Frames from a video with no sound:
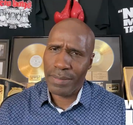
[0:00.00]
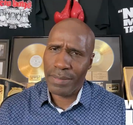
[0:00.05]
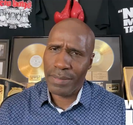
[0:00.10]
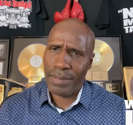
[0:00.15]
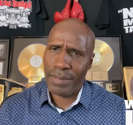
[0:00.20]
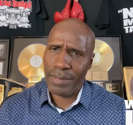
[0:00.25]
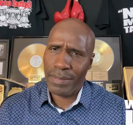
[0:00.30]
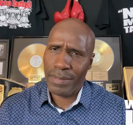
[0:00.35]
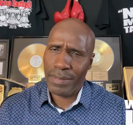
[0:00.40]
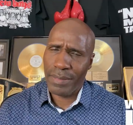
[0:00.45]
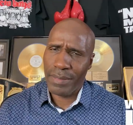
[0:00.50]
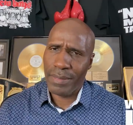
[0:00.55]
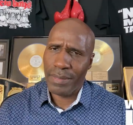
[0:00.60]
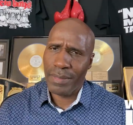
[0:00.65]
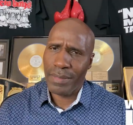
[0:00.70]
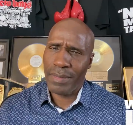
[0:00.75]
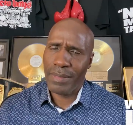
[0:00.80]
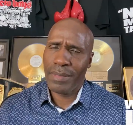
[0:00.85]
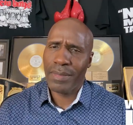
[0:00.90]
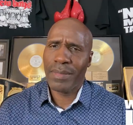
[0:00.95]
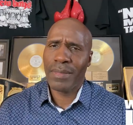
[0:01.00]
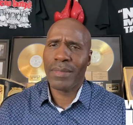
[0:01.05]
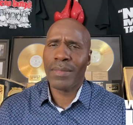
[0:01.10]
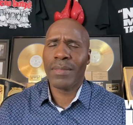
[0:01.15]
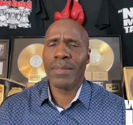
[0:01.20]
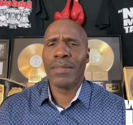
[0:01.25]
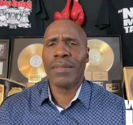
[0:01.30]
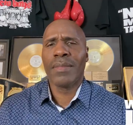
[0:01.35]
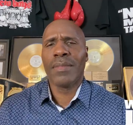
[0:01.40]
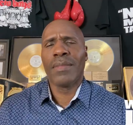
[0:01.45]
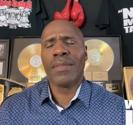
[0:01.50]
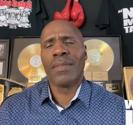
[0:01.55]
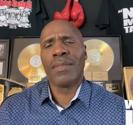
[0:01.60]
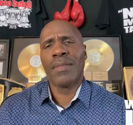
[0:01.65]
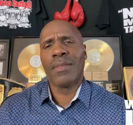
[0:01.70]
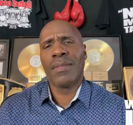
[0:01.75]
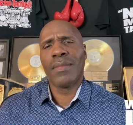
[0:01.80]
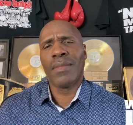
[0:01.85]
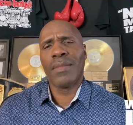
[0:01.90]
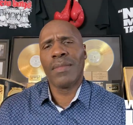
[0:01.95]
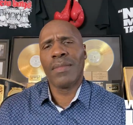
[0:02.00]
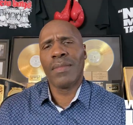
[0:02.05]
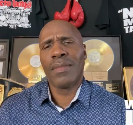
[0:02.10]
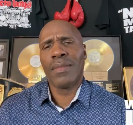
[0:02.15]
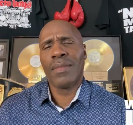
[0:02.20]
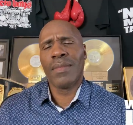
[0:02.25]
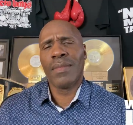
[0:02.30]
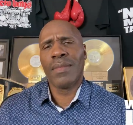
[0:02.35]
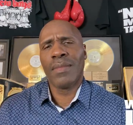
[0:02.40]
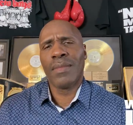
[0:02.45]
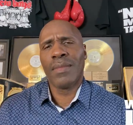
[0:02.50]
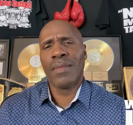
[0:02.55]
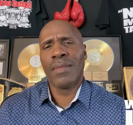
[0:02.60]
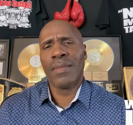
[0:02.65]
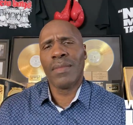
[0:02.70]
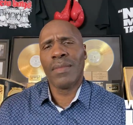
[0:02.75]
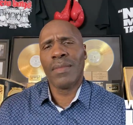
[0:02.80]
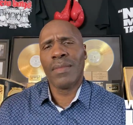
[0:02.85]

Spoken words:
No one is speaking in this clip.